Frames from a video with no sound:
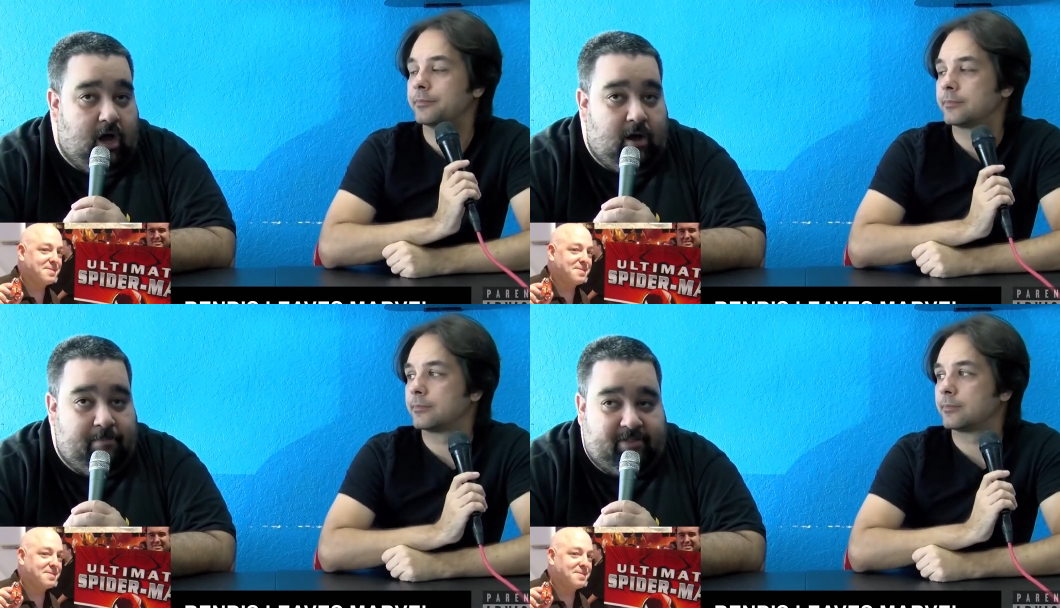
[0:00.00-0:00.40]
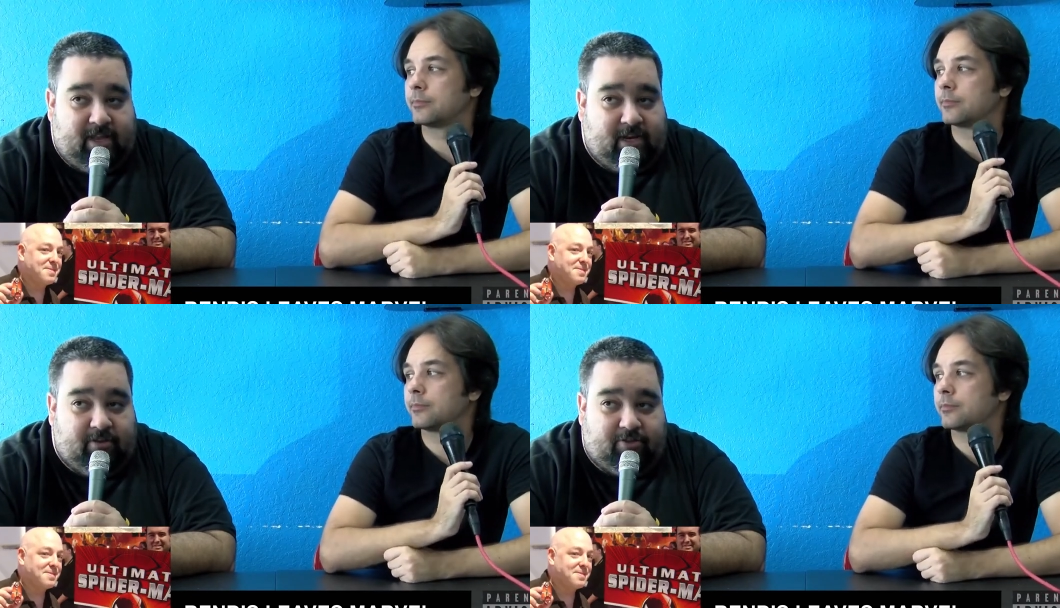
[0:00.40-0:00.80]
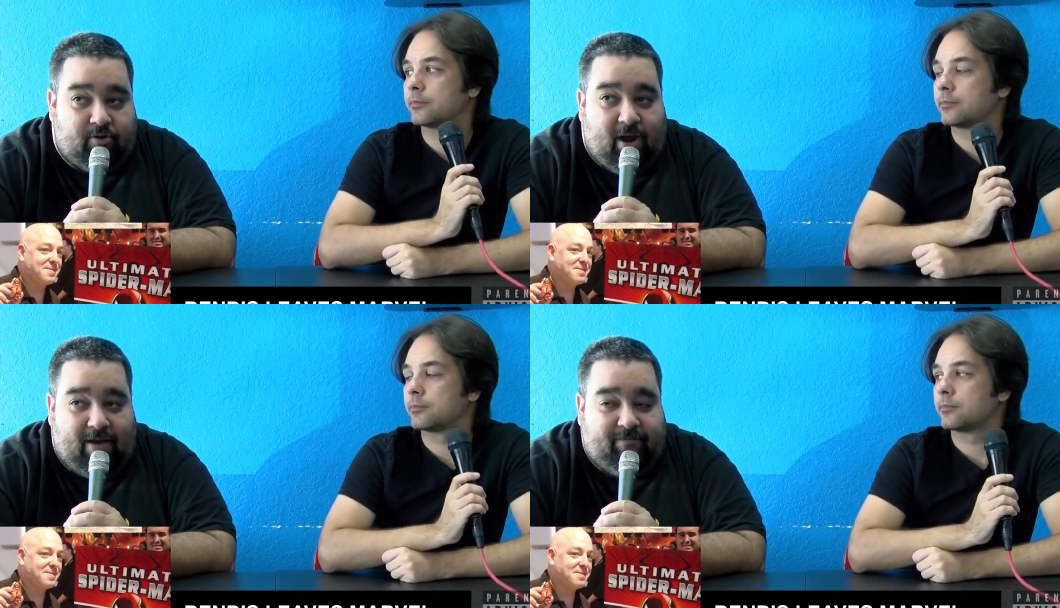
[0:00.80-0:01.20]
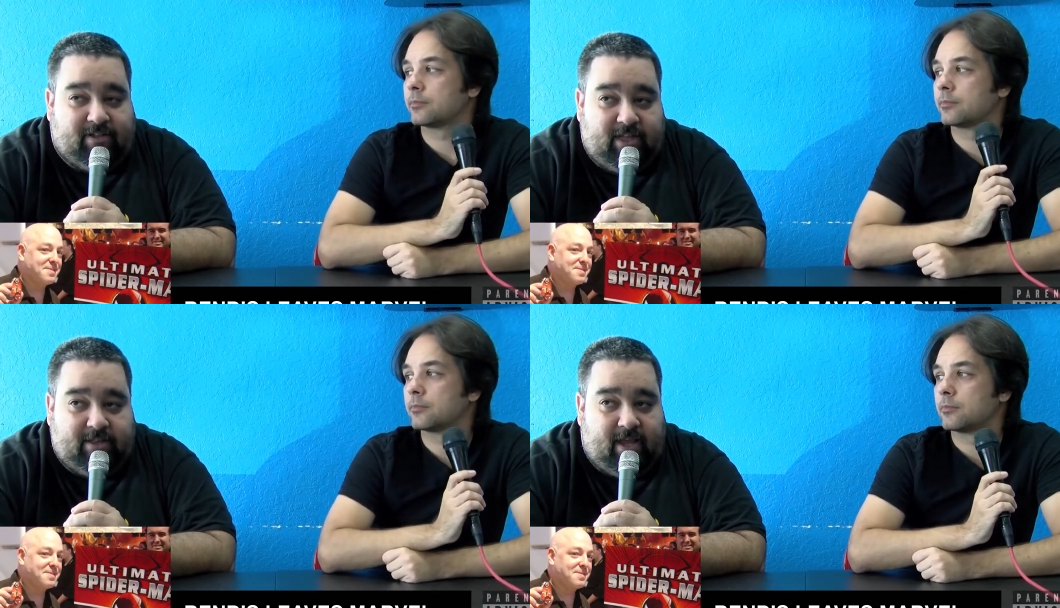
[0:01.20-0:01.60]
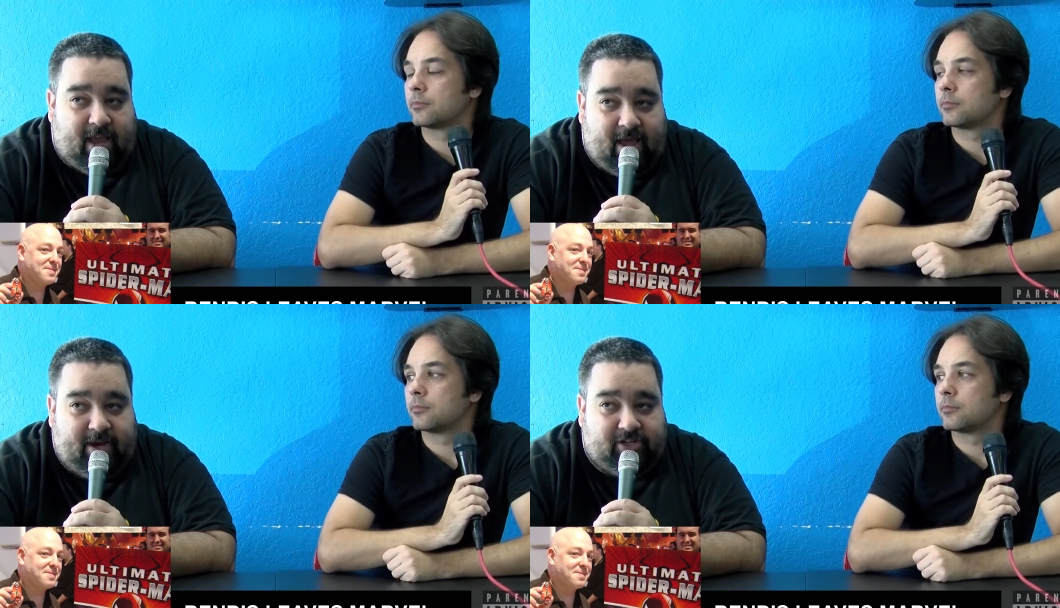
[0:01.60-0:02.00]
Speaker 1: Um, but they need to throw everything they
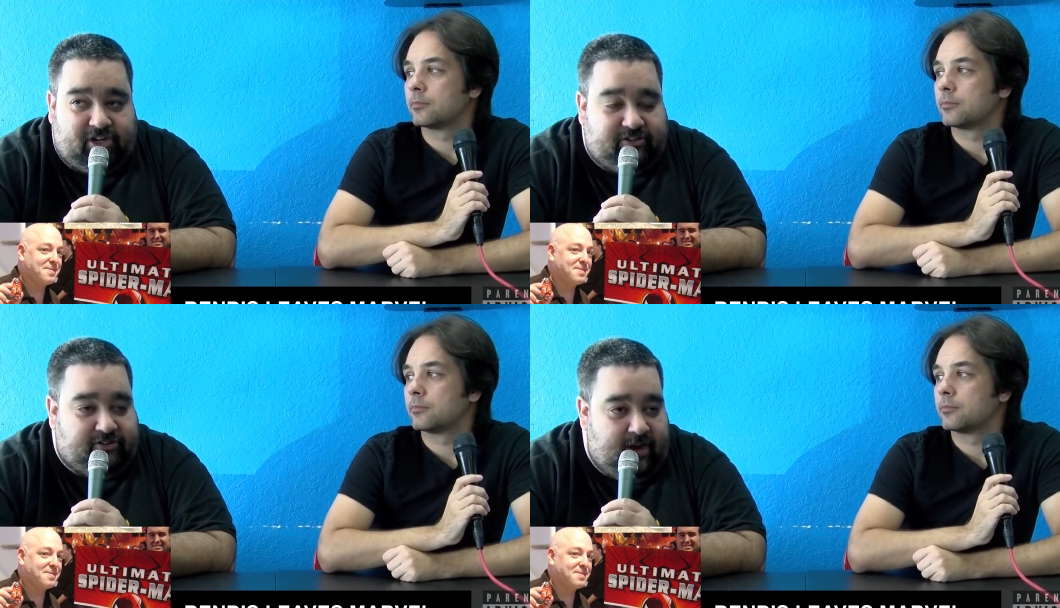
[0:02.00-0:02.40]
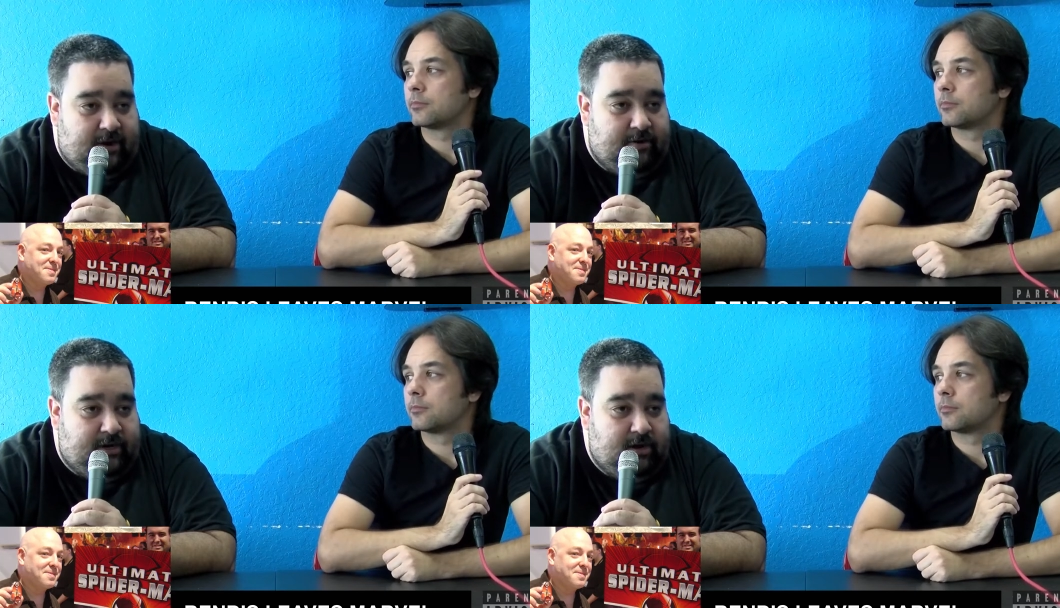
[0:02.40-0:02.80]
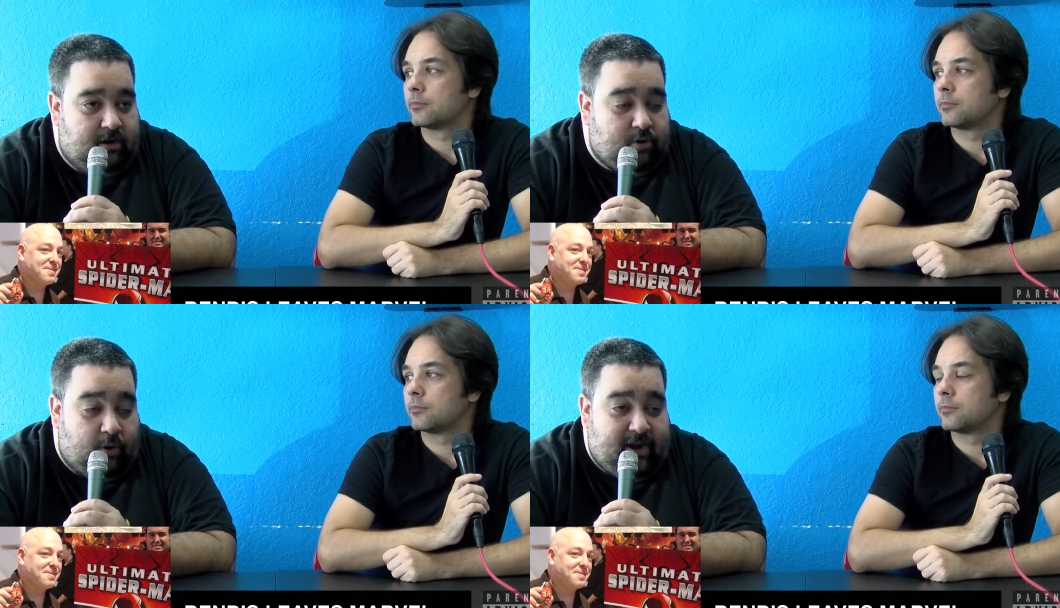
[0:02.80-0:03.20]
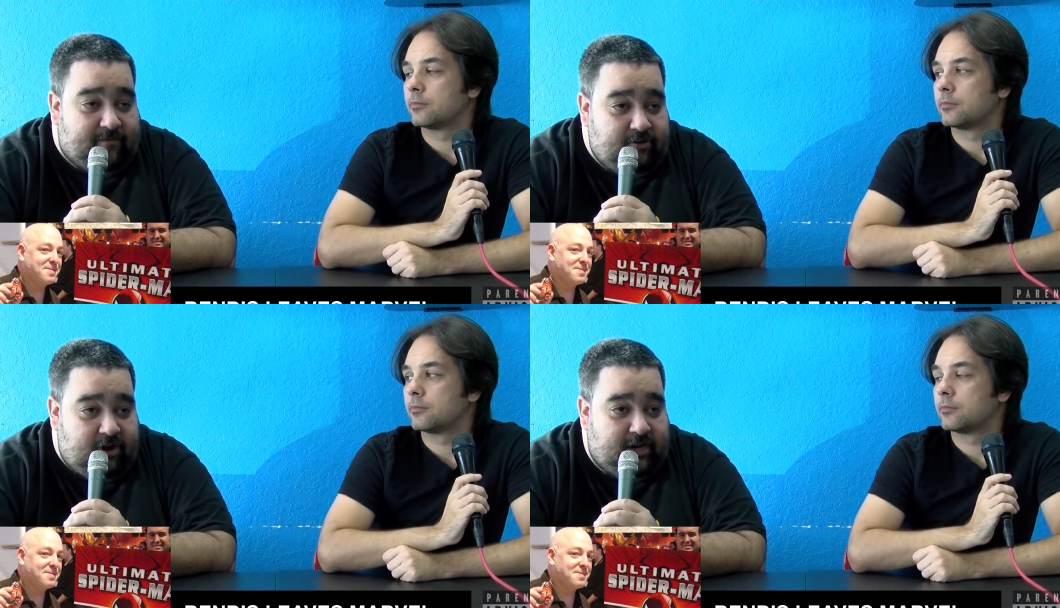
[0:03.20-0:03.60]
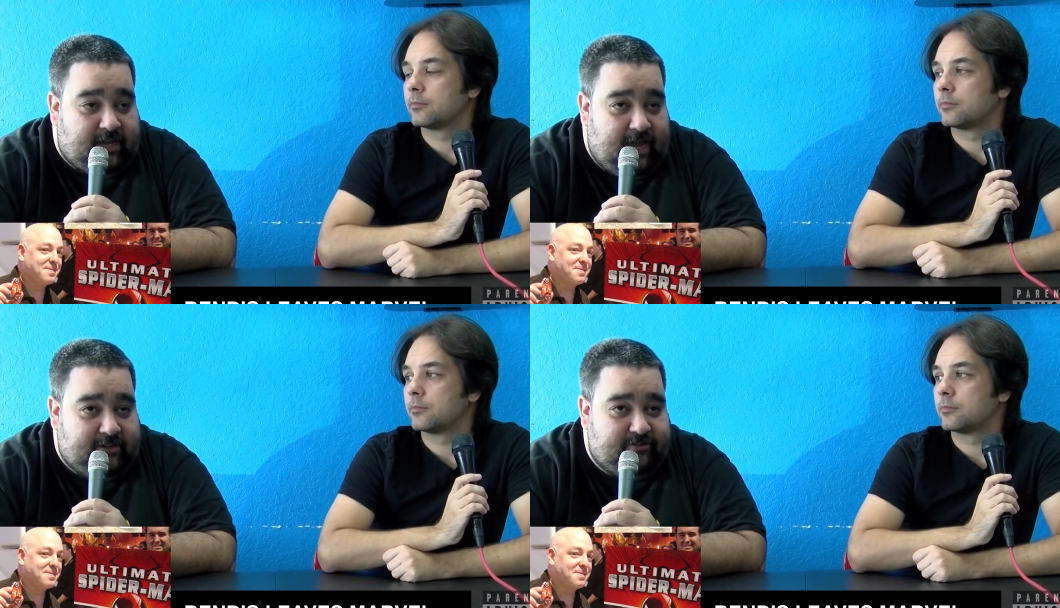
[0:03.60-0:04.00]
can at Jason Aaron. Uh, going after
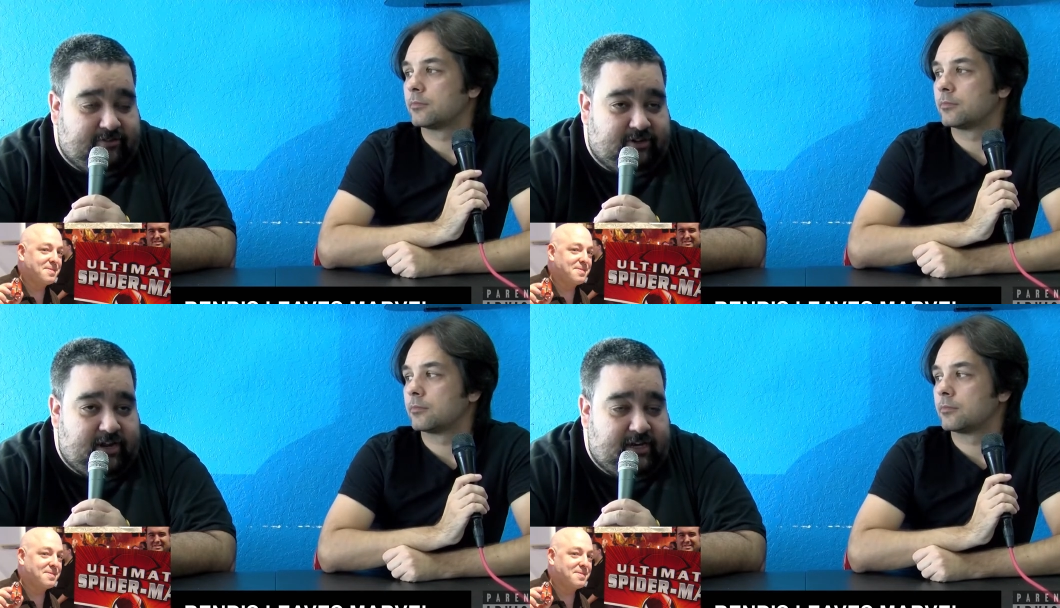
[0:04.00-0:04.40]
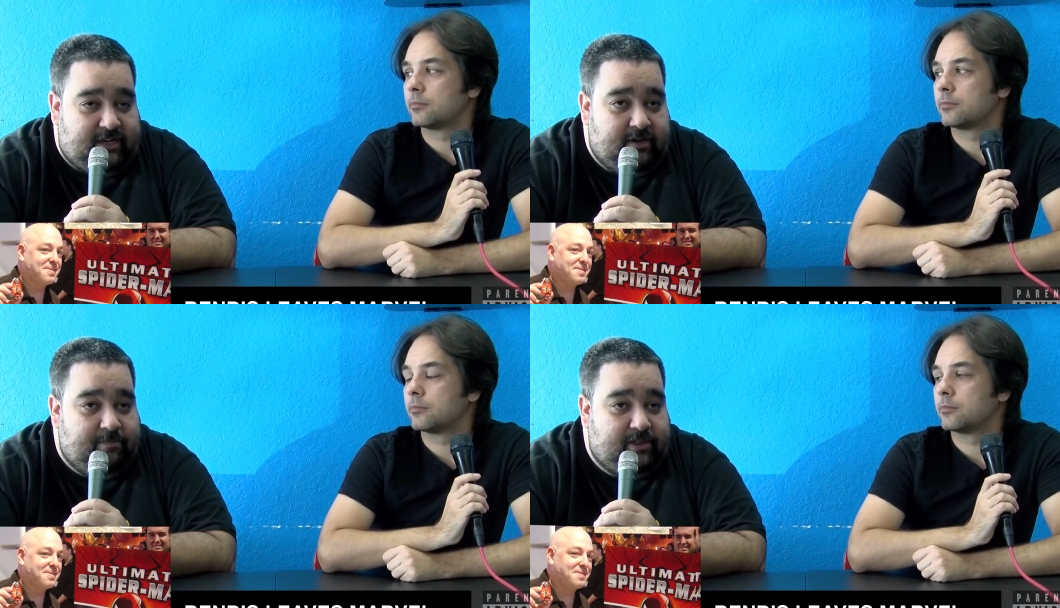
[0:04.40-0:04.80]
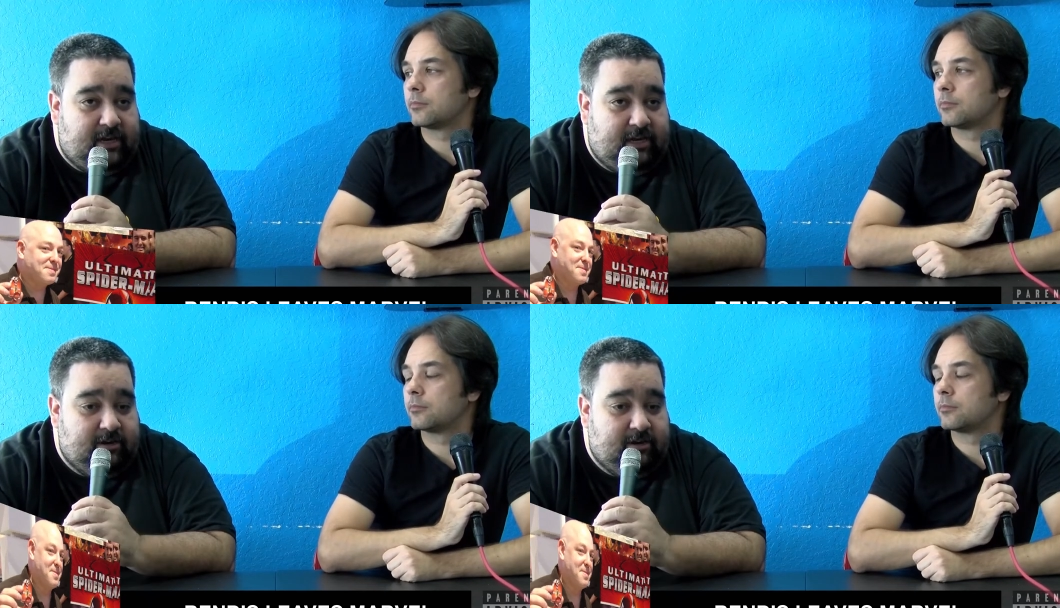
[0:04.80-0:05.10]
Donny Cates is a good idea, but they need